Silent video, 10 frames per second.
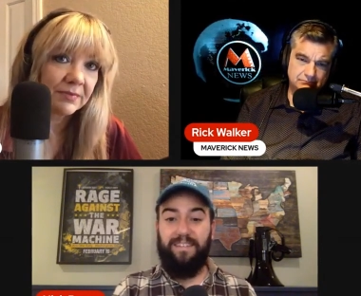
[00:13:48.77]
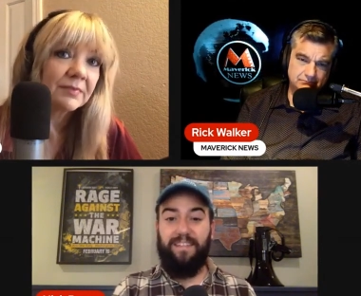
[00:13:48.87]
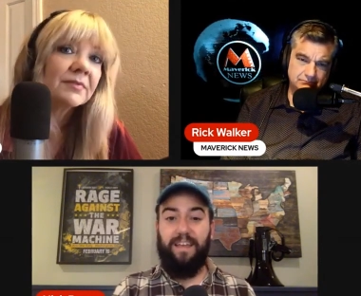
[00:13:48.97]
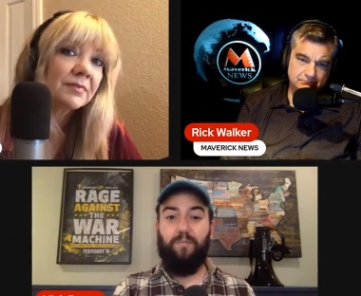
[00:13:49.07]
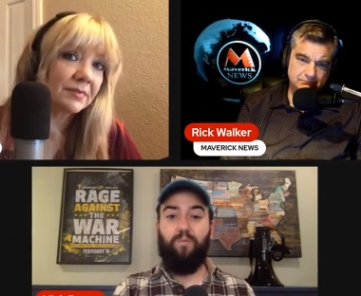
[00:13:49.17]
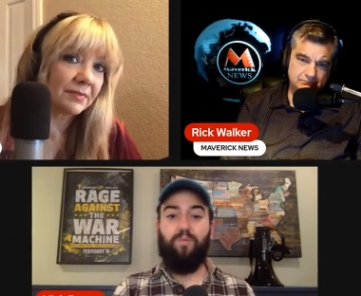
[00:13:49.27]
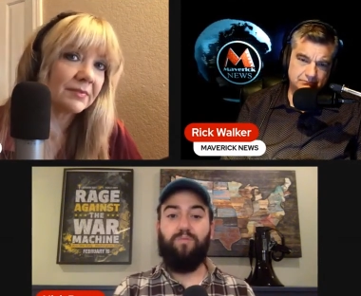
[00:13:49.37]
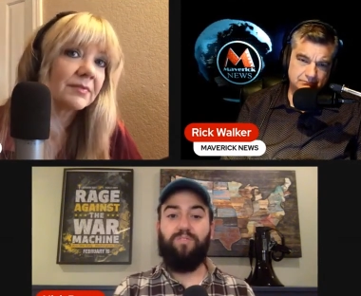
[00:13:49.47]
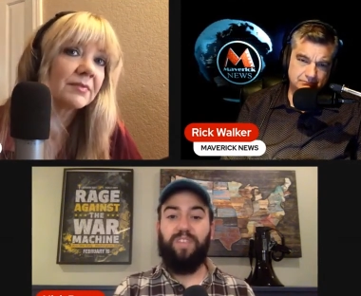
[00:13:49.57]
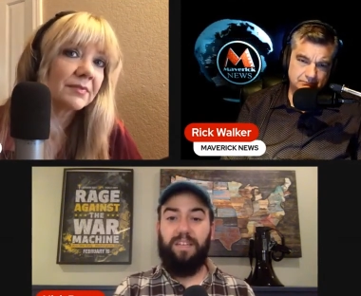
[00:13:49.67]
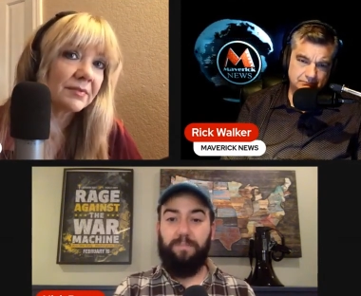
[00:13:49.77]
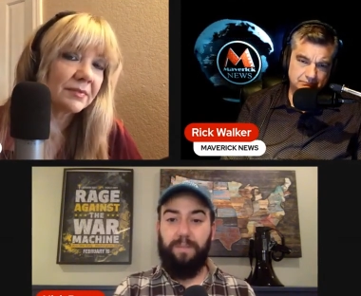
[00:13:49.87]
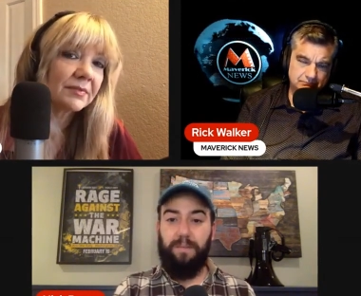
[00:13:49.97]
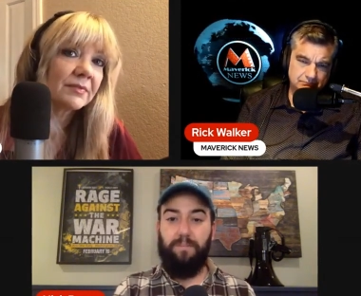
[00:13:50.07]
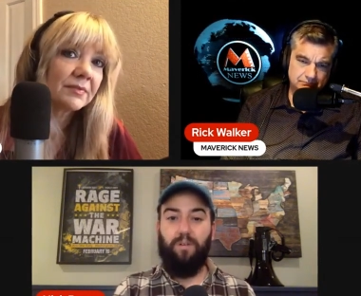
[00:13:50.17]
Speaker 1: They will send
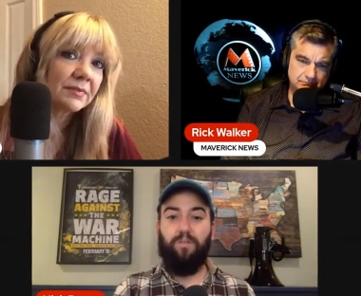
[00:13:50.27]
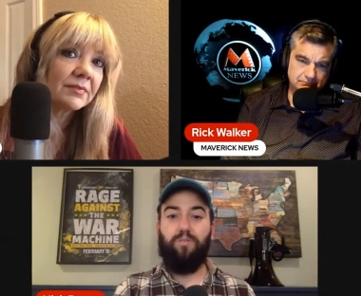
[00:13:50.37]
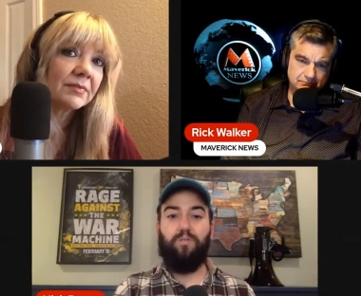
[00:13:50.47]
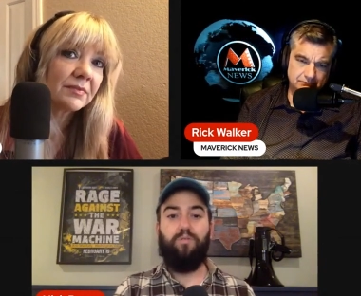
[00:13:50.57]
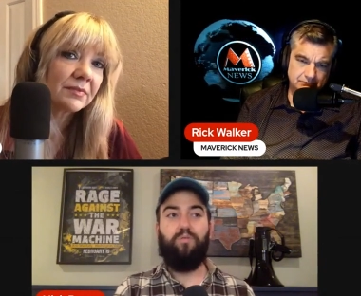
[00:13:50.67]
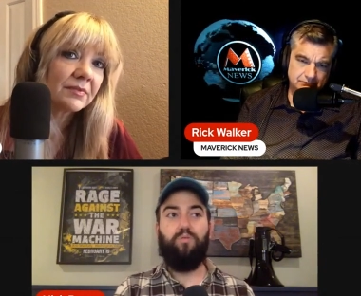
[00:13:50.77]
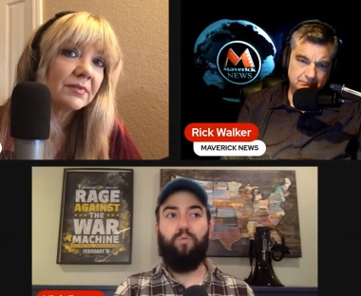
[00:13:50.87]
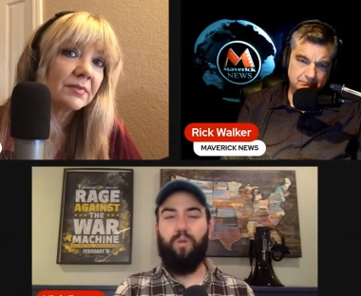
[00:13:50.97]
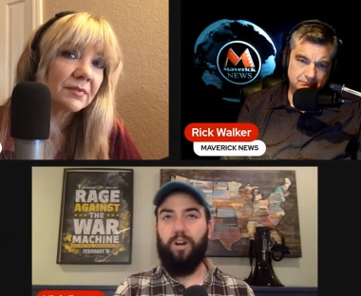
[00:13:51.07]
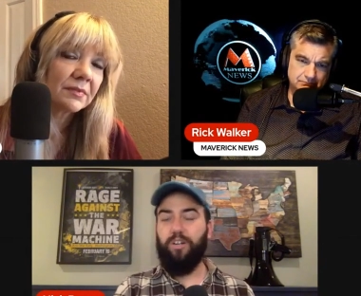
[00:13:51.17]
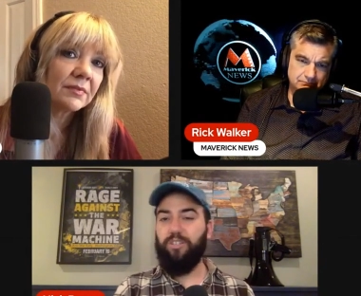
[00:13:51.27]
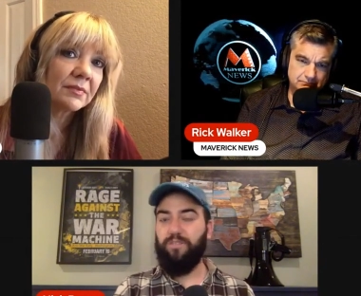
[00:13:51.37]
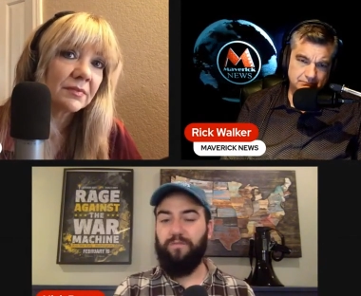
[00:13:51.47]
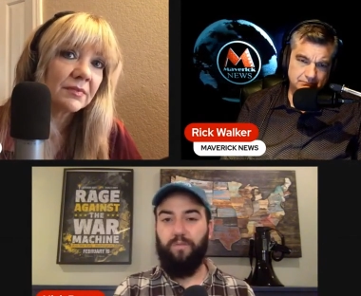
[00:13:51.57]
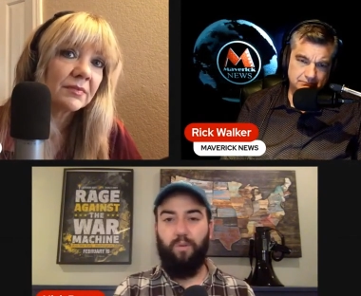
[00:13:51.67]
people who worked
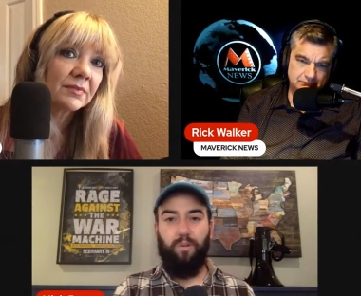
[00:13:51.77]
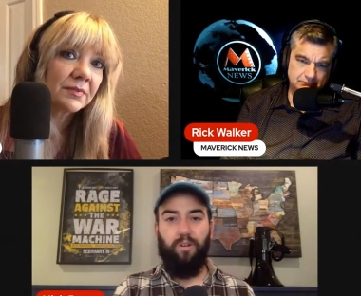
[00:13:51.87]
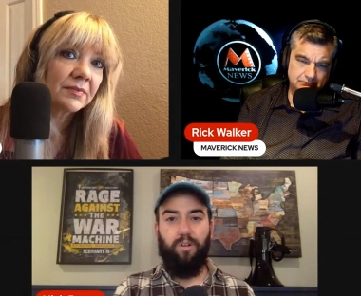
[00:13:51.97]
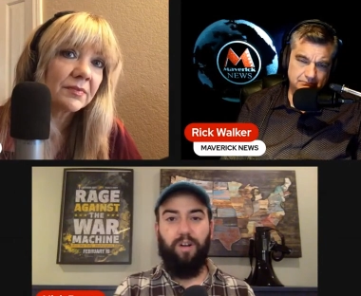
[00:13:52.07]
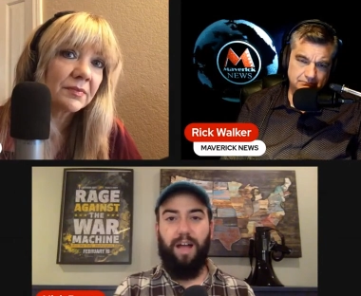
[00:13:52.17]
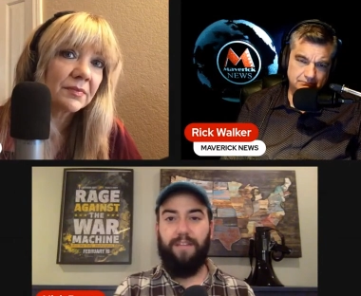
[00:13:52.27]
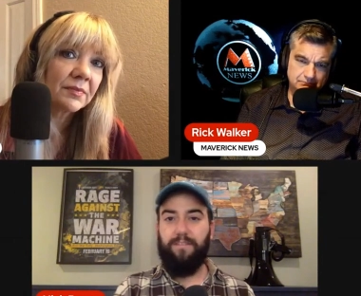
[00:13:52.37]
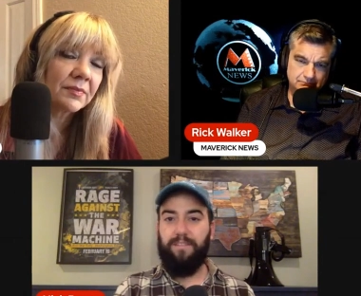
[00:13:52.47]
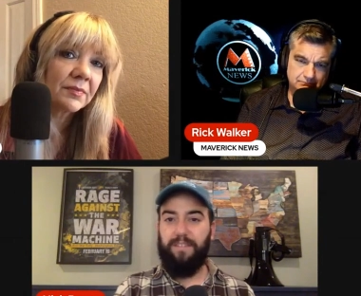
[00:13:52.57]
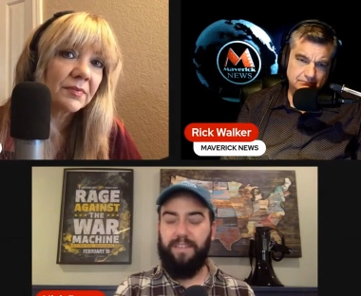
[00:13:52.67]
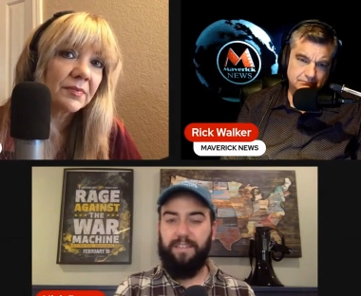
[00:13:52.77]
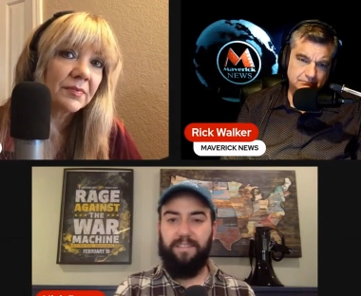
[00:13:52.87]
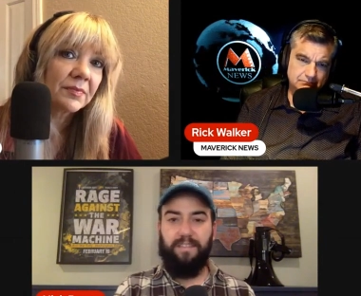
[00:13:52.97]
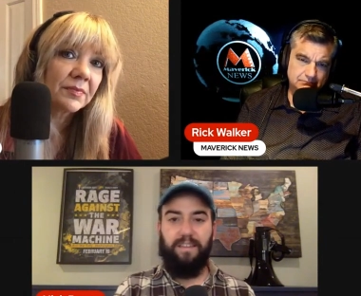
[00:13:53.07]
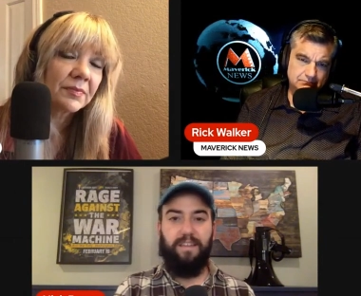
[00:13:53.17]
for either the
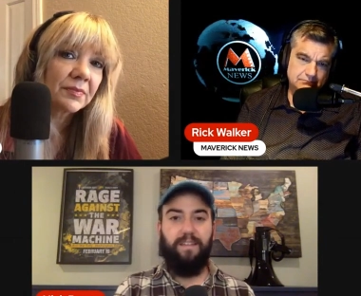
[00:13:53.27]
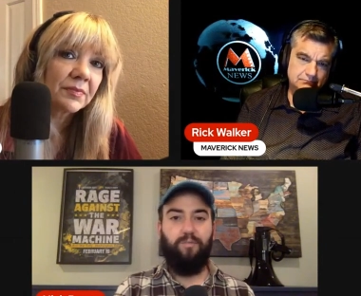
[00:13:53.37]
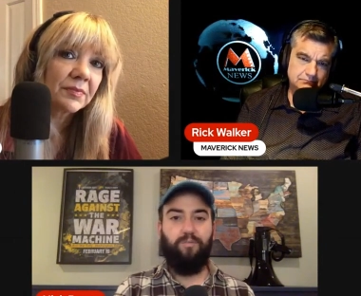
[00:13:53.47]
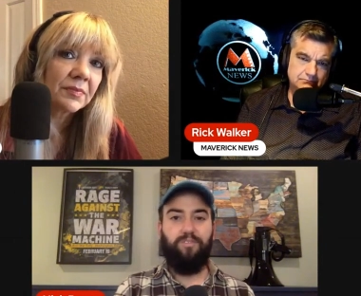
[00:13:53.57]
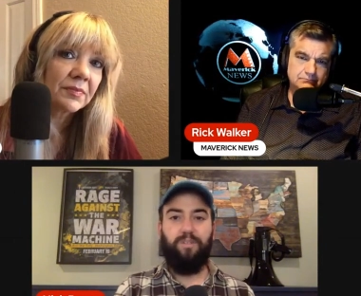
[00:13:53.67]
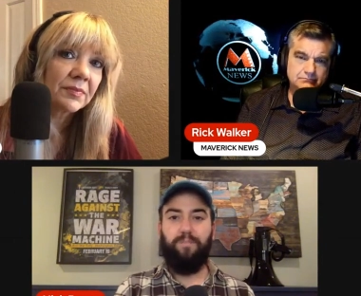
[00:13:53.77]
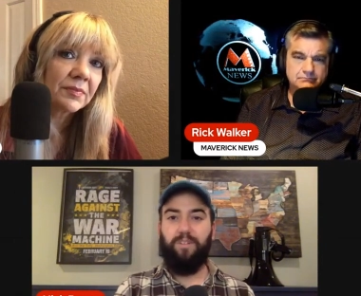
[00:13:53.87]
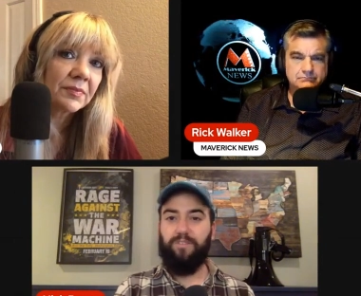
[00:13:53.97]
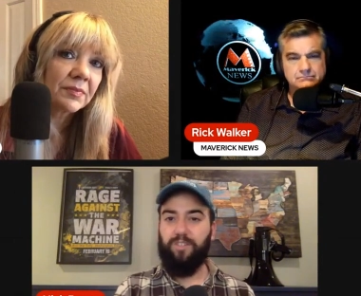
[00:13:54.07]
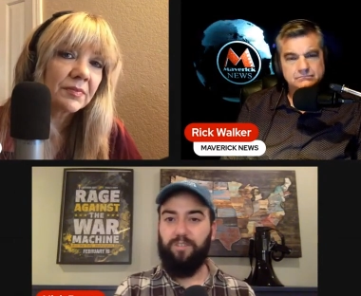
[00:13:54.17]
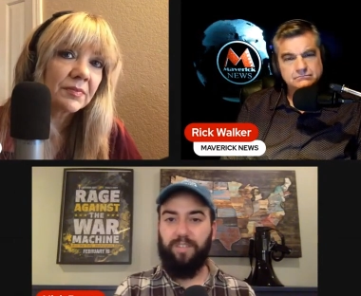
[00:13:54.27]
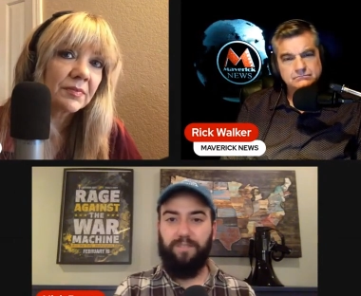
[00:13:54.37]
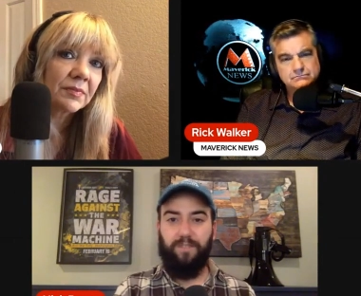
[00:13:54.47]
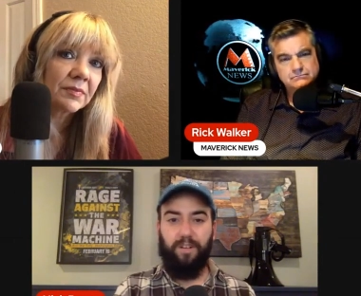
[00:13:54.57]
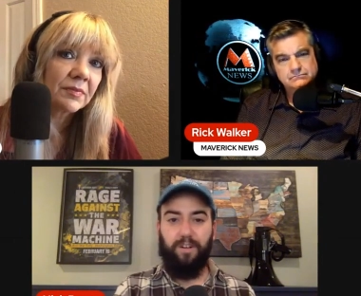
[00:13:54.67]
DNC or some
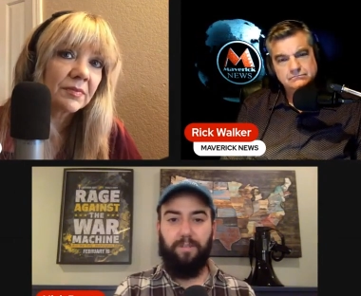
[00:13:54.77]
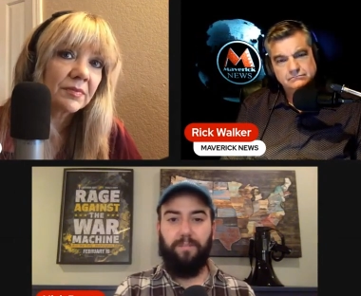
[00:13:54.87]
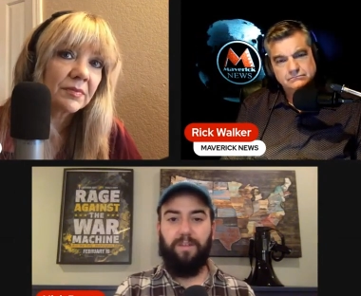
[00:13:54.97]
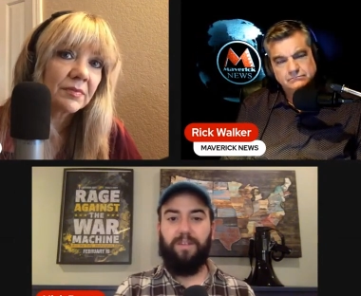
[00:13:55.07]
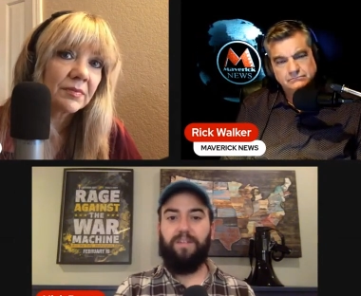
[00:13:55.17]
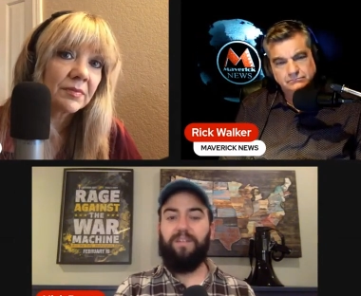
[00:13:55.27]
consulting firm,